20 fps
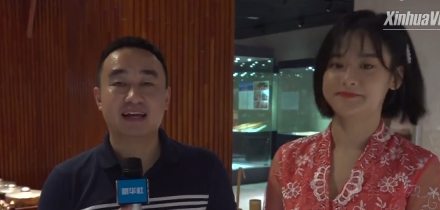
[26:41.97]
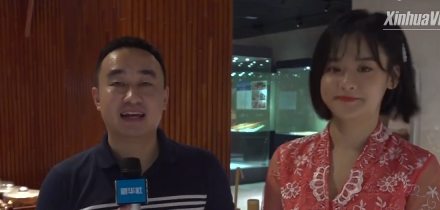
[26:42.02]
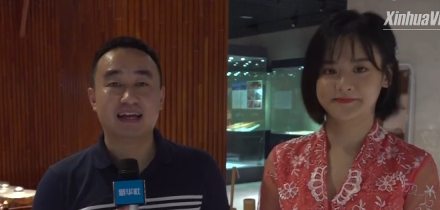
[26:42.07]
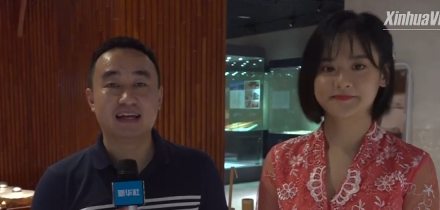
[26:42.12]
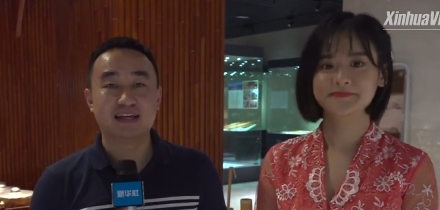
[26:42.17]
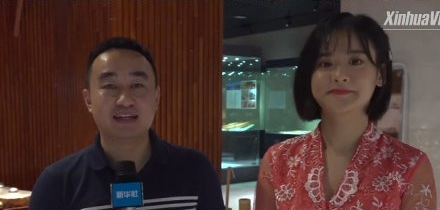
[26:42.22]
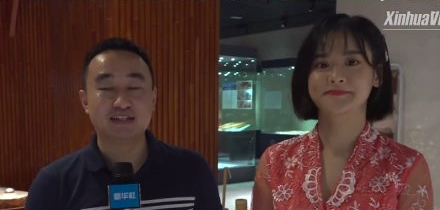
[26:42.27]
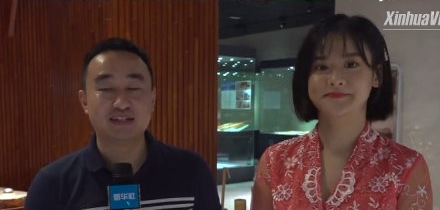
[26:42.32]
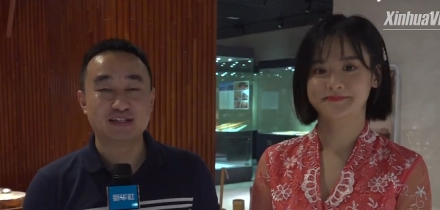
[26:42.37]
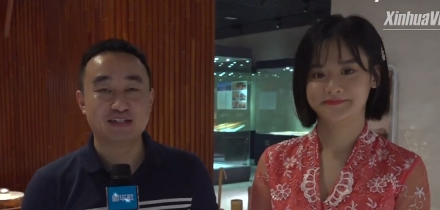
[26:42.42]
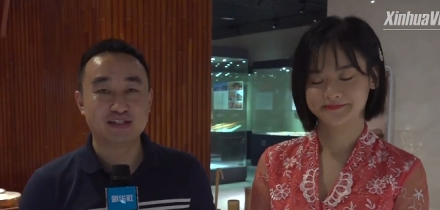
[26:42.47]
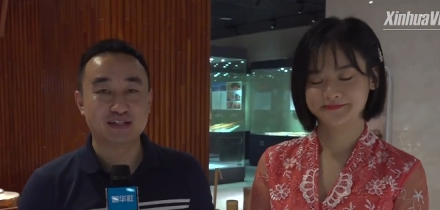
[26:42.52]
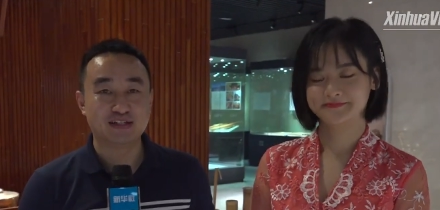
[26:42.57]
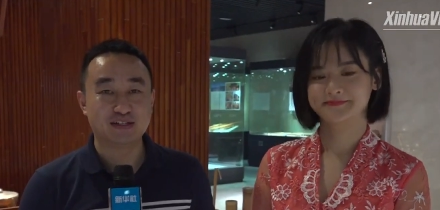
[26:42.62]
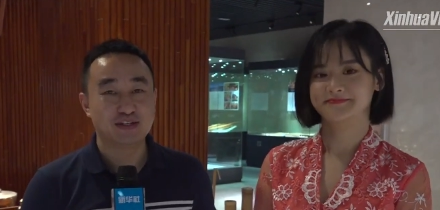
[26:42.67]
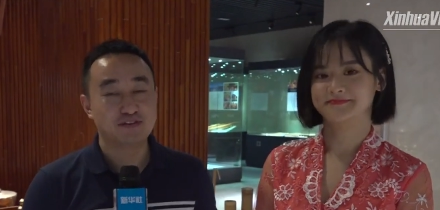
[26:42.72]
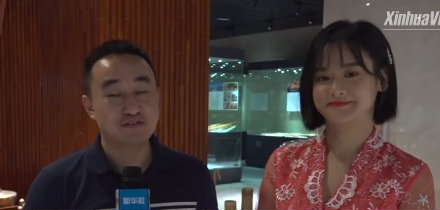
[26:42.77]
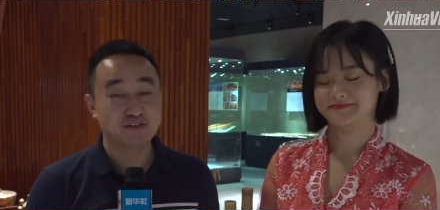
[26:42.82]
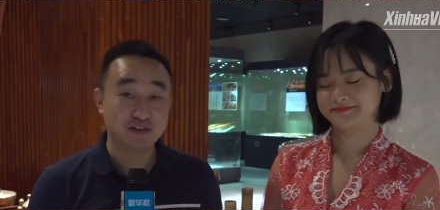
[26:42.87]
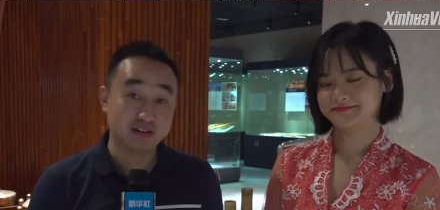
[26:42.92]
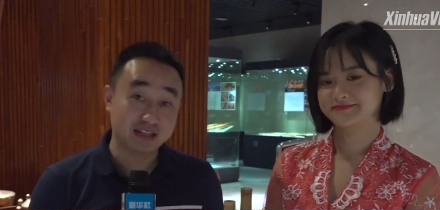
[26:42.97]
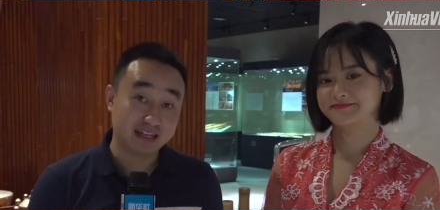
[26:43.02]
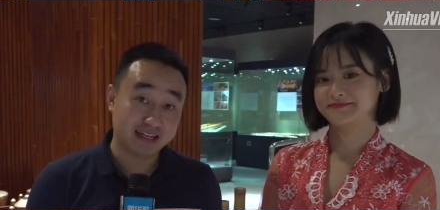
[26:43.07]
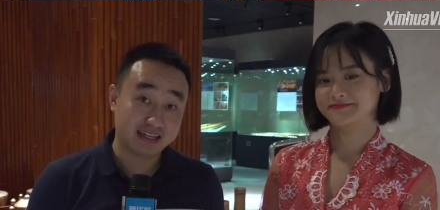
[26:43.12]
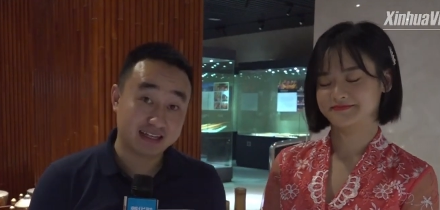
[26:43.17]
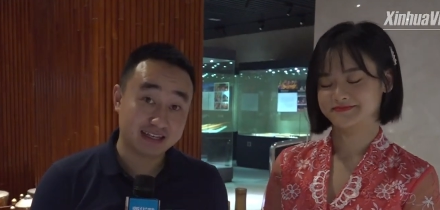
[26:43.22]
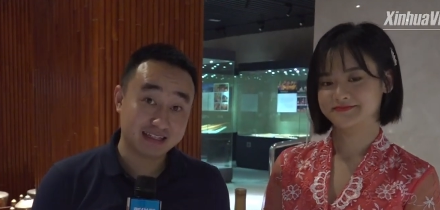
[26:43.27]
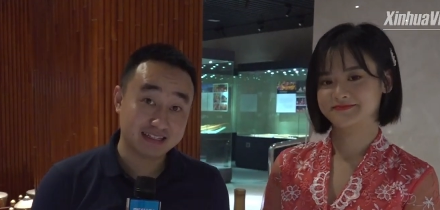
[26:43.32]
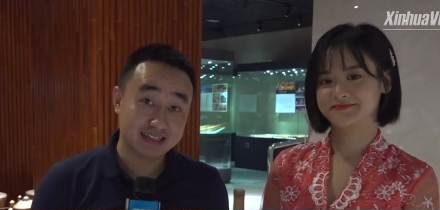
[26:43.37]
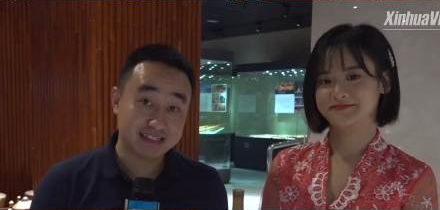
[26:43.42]
Speaker 1: And uh, if you
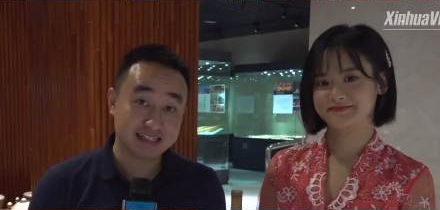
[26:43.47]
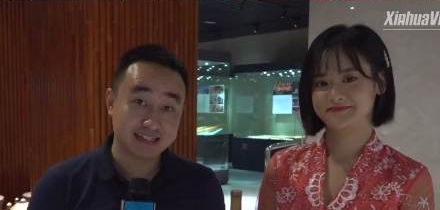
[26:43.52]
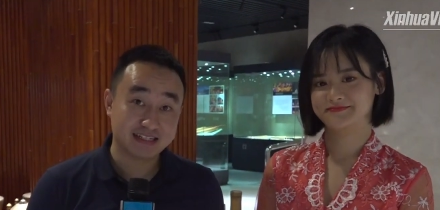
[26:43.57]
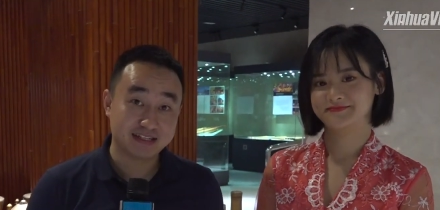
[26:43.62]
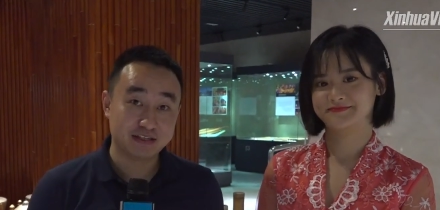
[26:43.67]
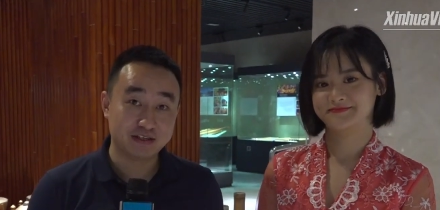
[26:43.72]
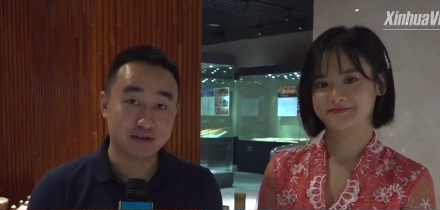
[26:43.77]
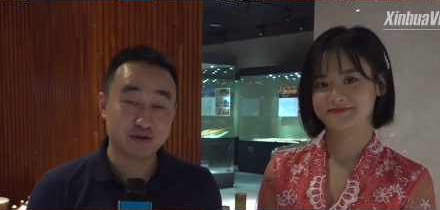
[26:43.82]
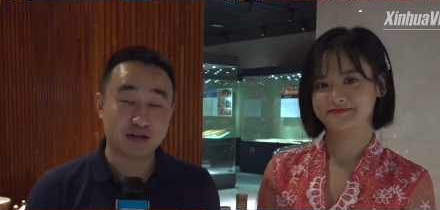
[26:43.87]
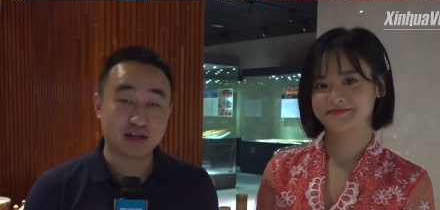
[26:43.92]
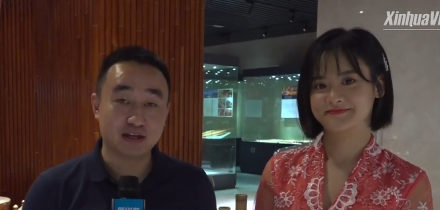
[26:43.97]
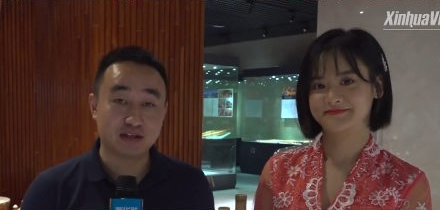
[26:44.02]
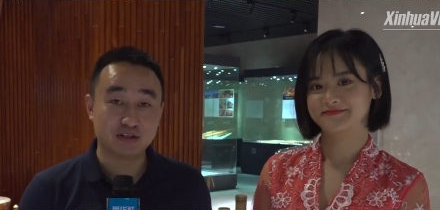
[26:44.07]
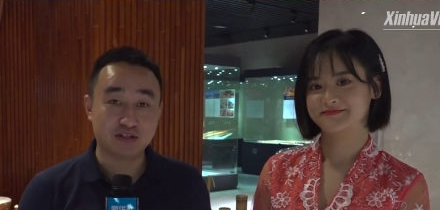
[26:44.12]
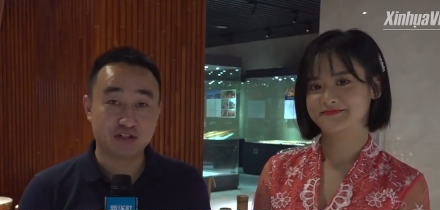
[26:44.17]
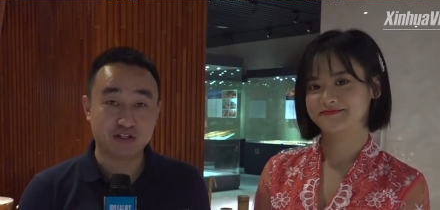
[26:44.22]
like it, you can